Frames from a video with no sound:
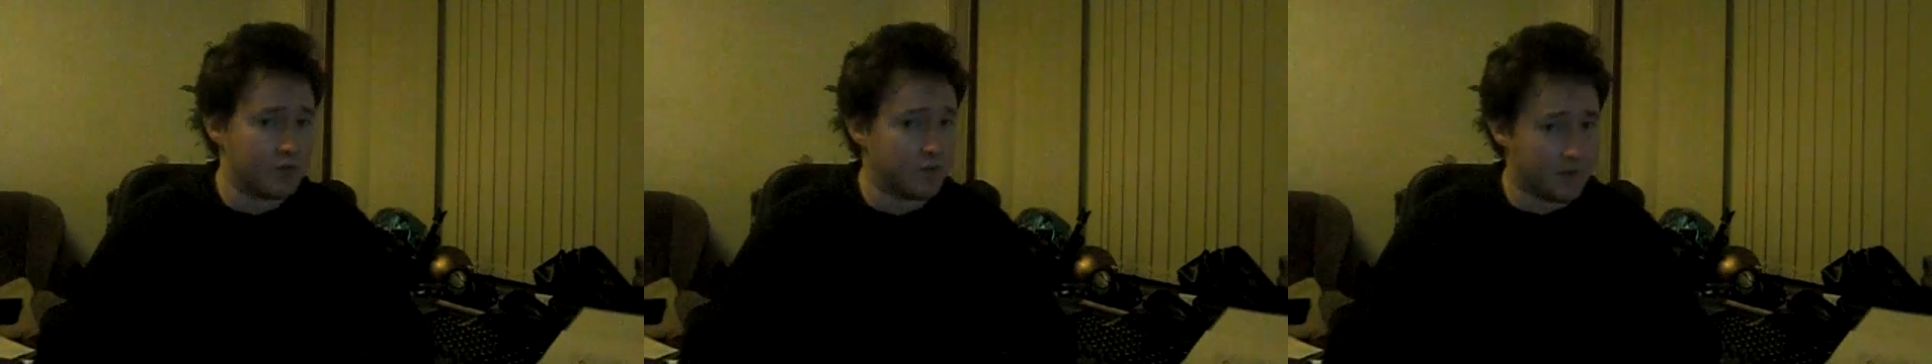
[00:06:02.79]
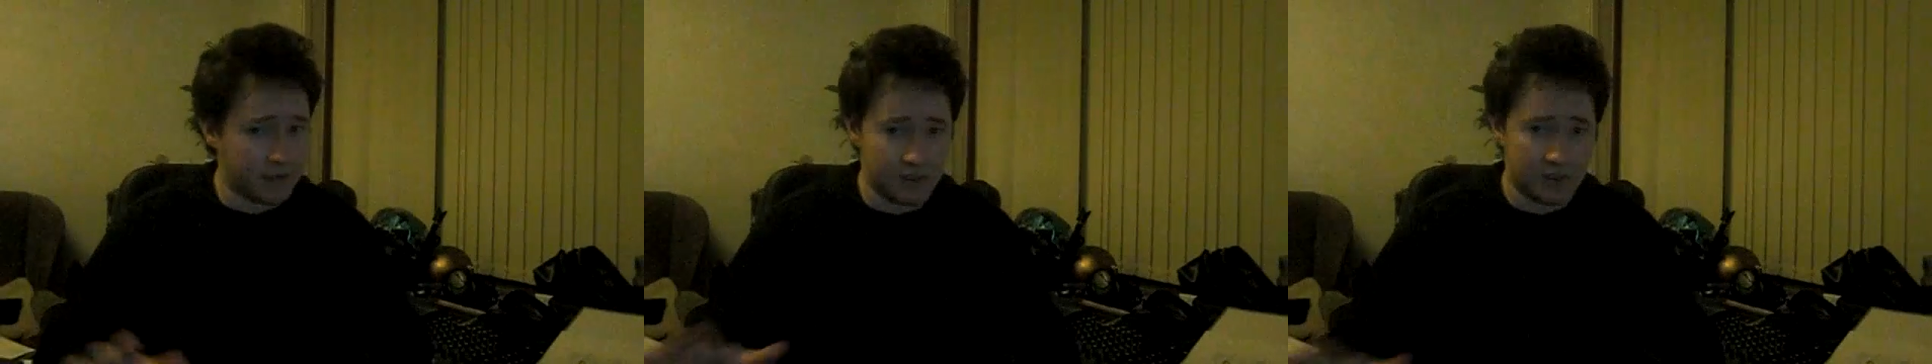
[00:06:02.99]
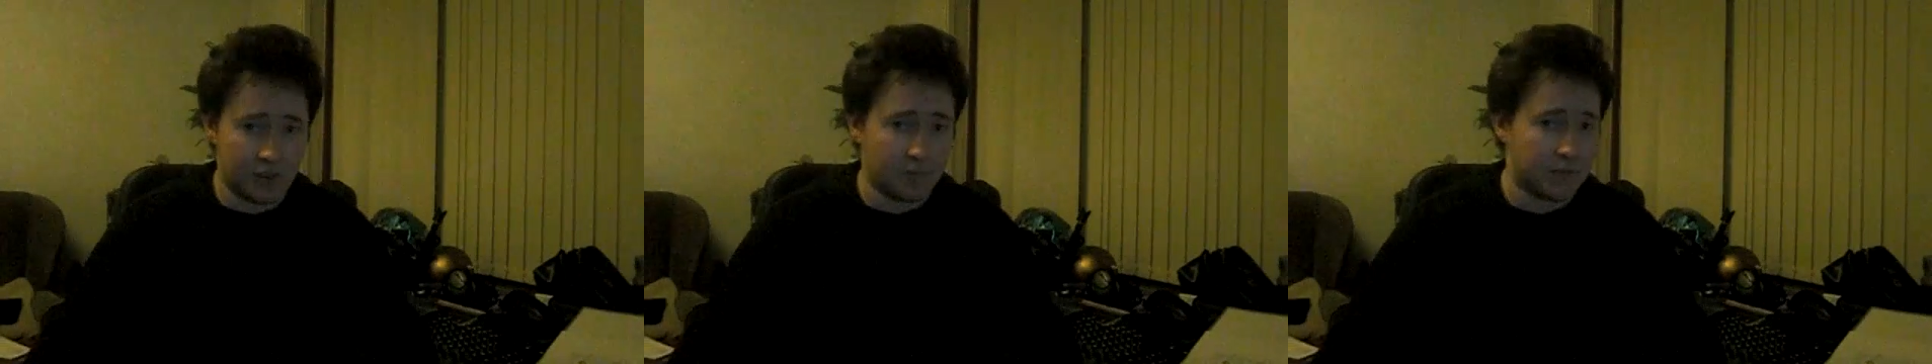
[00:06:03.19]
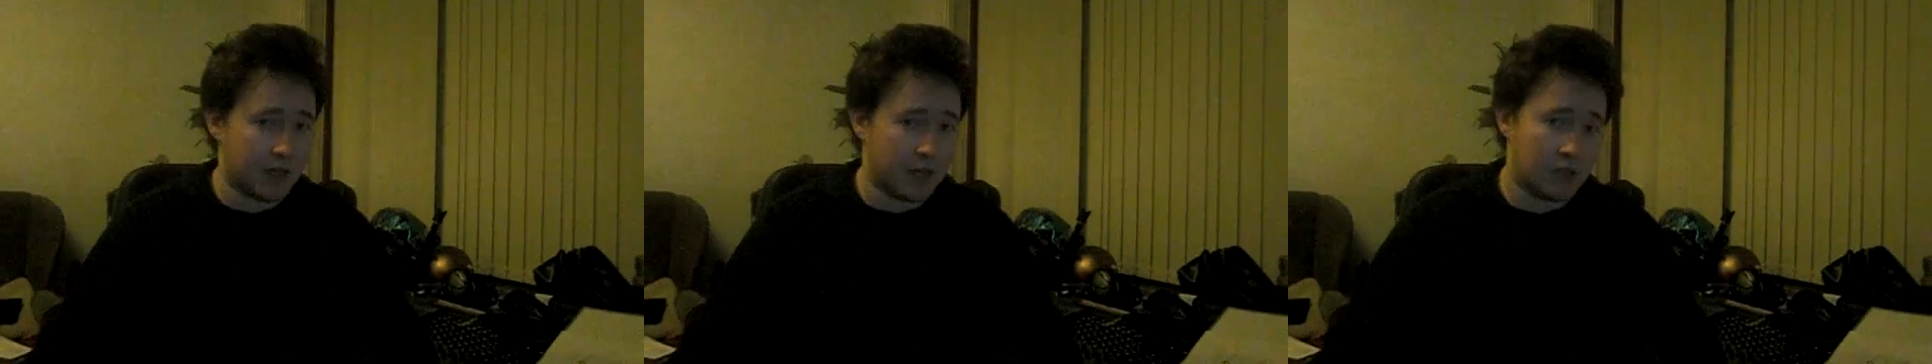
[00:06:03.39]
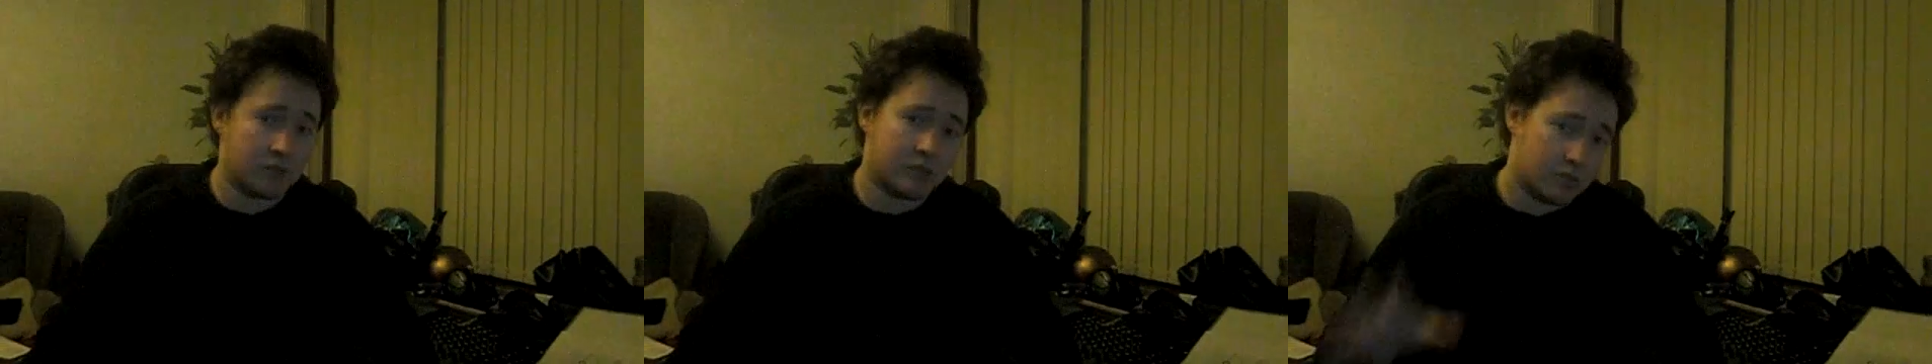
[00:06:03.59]
Find something
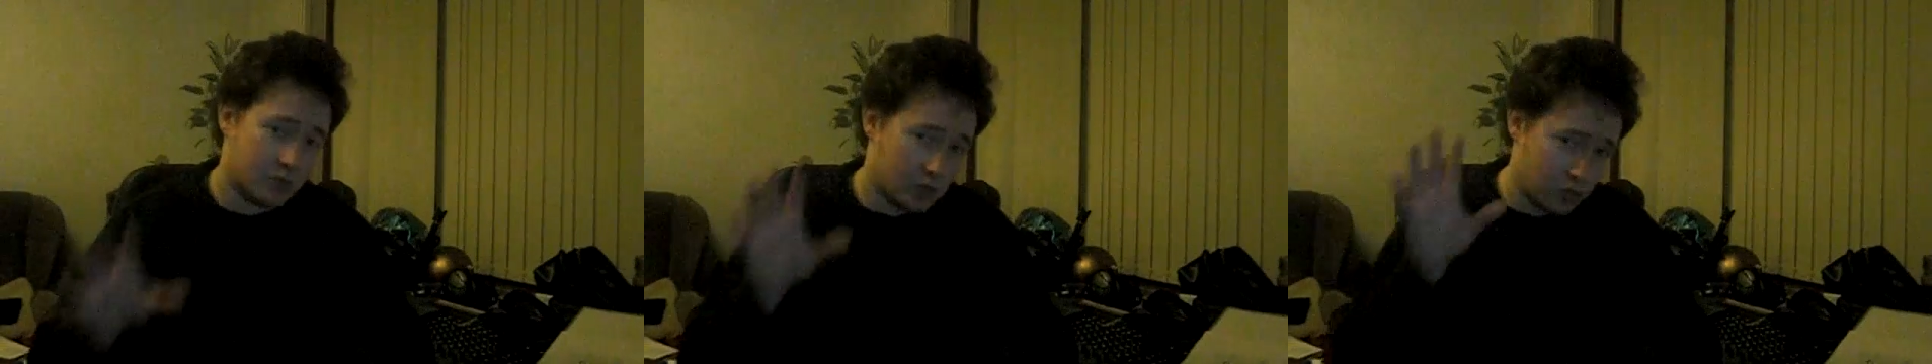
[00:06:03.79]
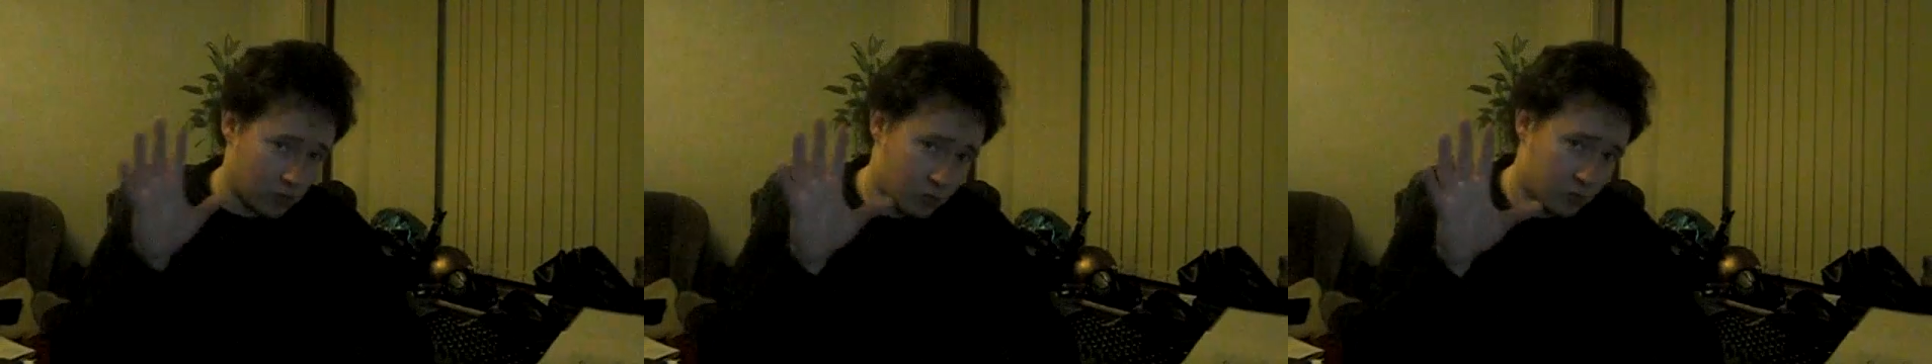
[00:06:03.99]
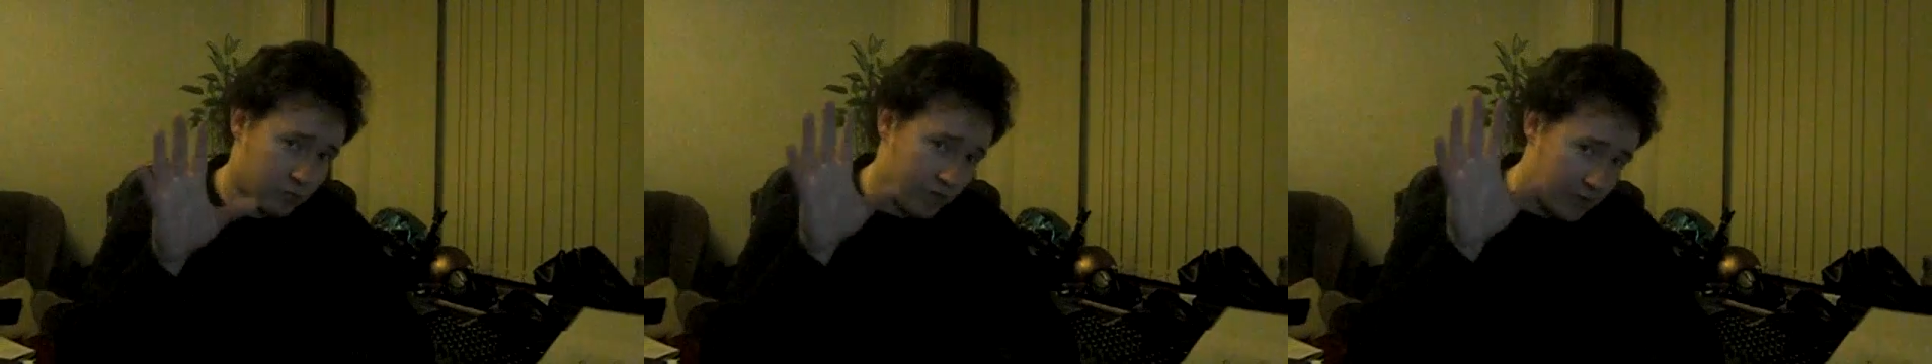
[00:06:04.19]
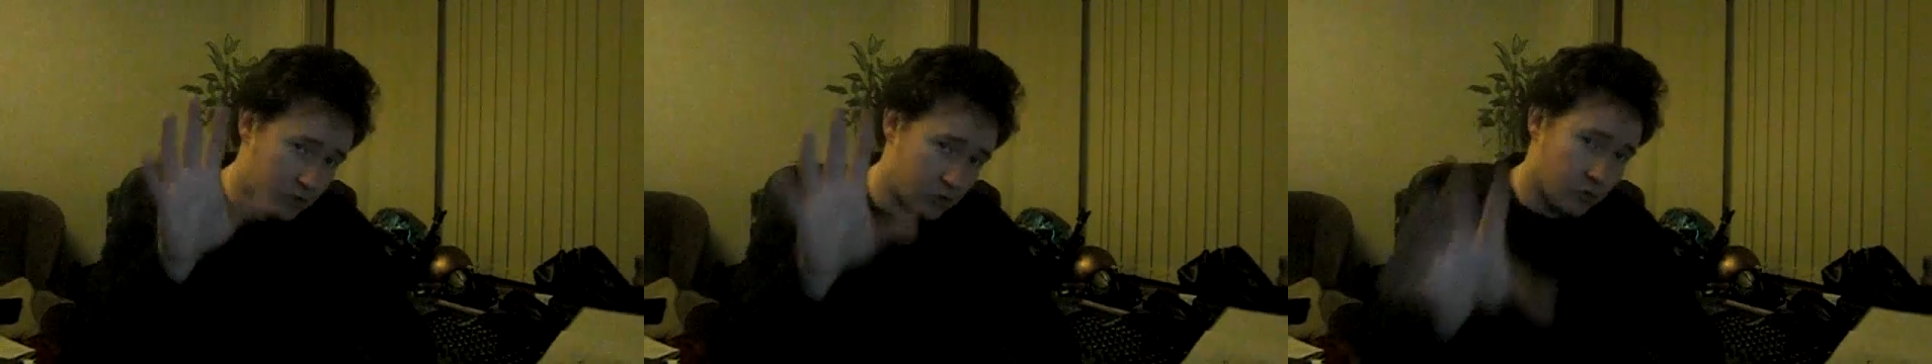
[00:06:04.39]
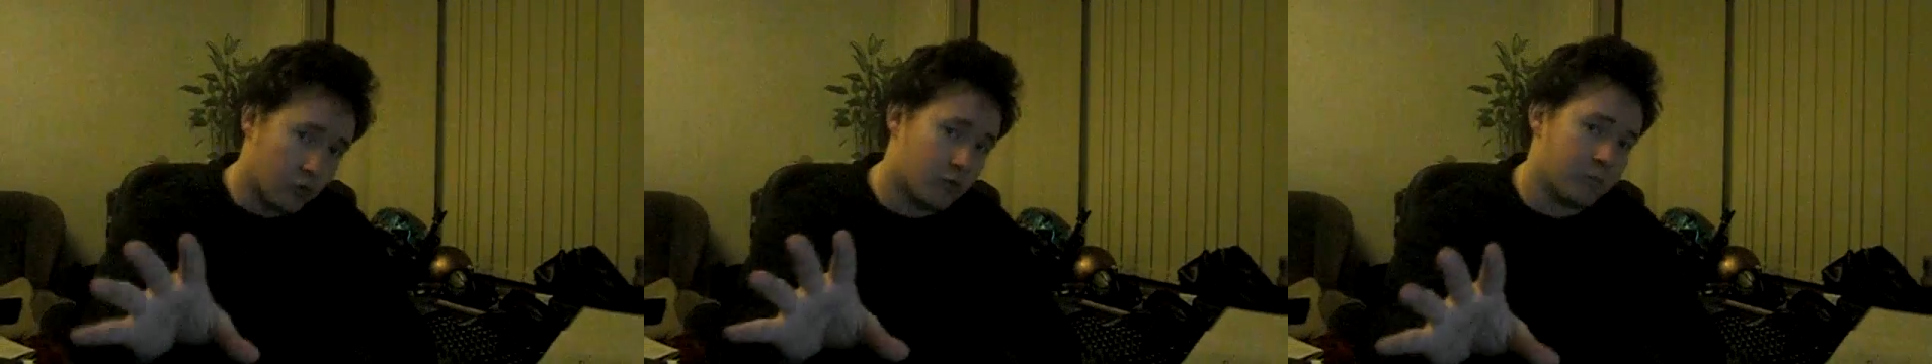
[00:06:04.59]
else, find
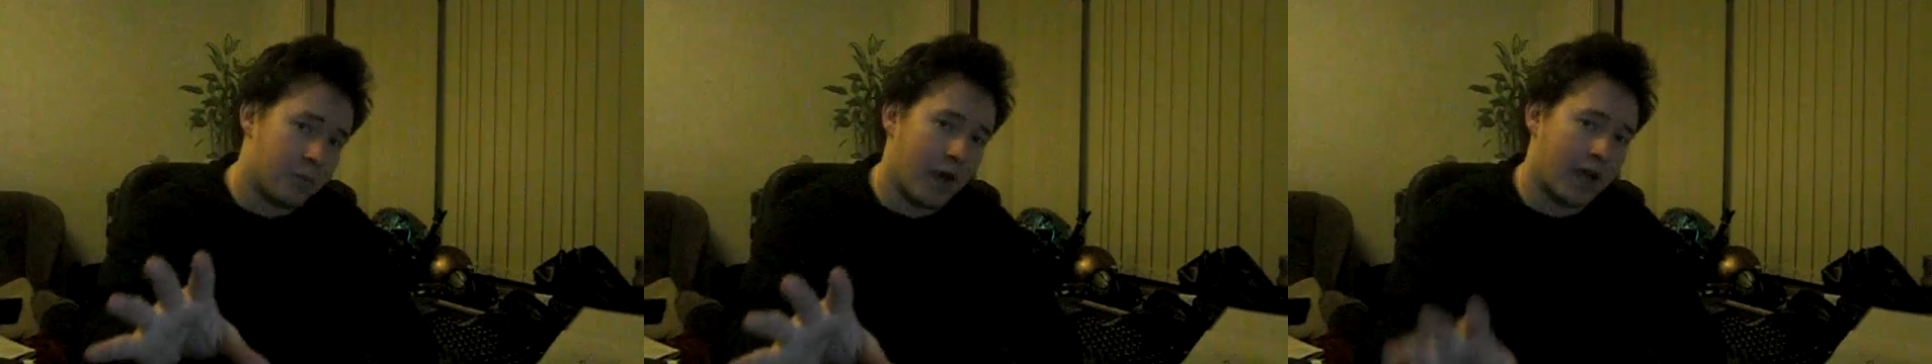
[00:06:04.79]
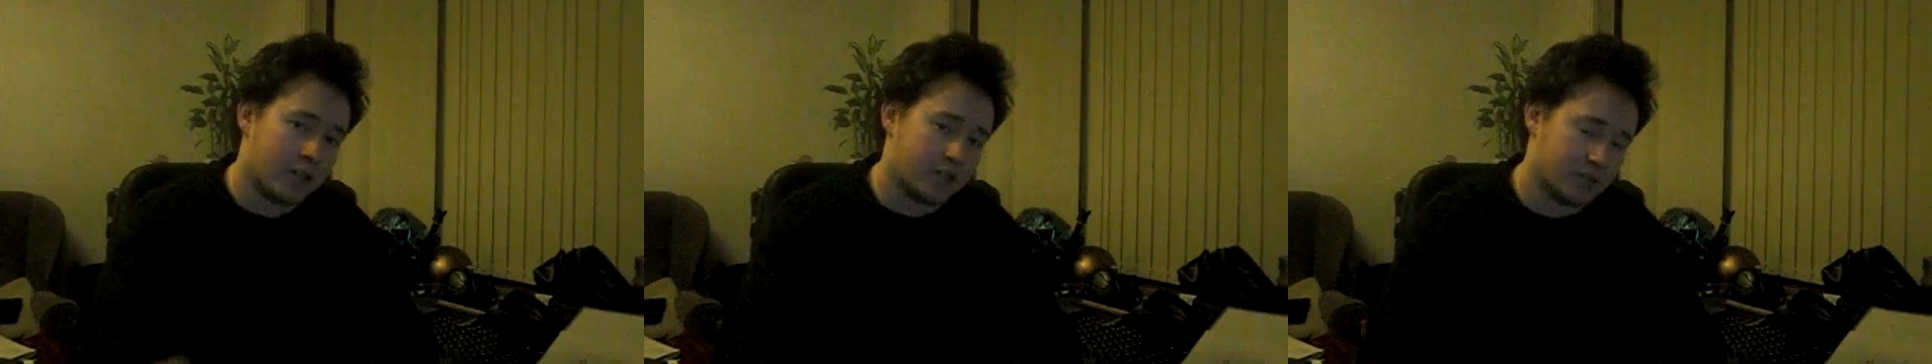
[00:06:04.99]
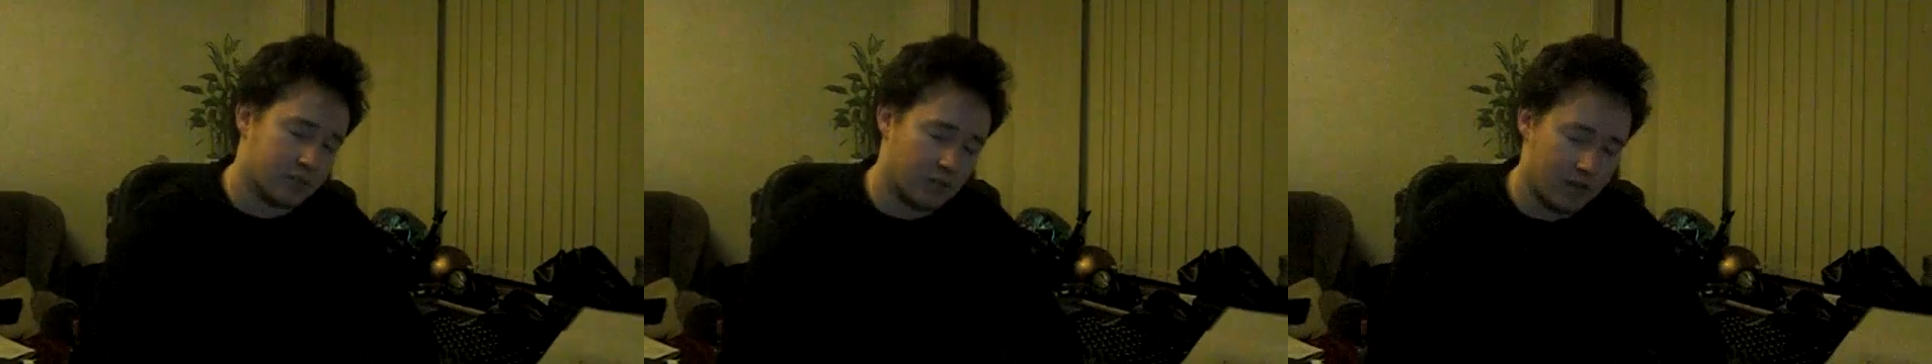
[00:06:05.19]
your own passion.